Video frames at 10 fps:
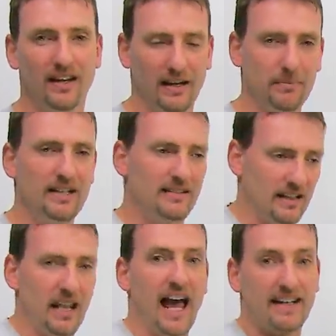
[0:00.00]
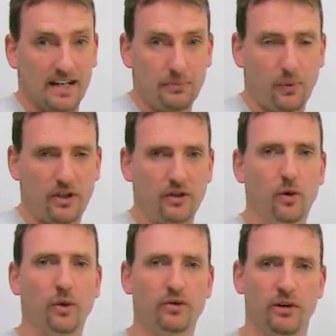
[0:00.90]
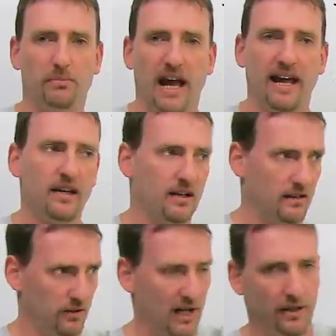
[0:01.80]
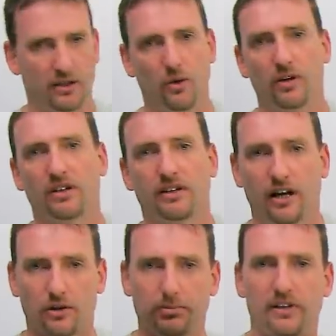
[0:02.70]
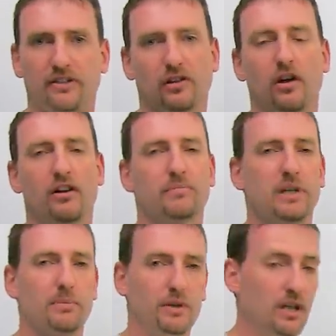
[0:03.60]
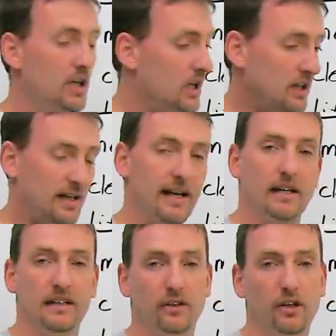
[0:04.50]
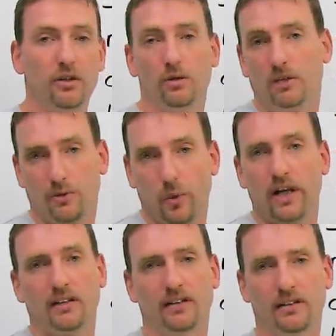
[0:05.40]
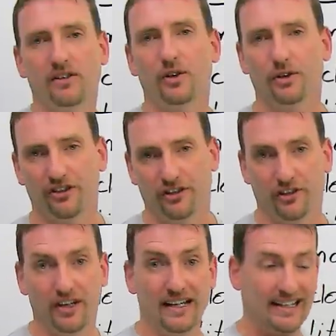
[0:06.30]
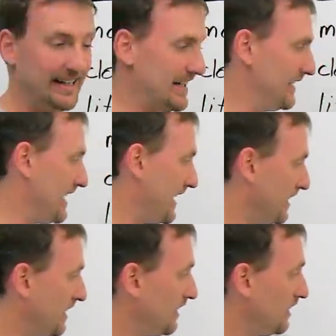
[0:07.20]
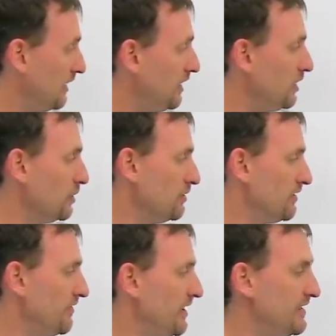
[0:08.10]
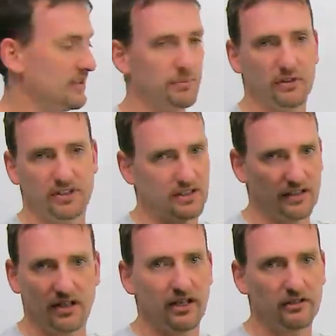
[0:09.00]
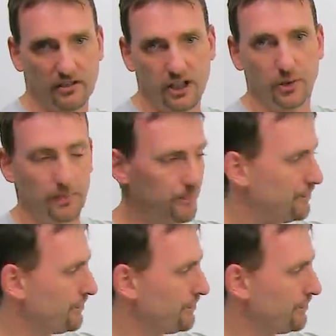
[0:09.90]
It means a lineup. When you go to the bank and you go to the teller, but there's a lot of people, get in queue and wait until your turn. Get in line. Q, very simple, just like the letter Q.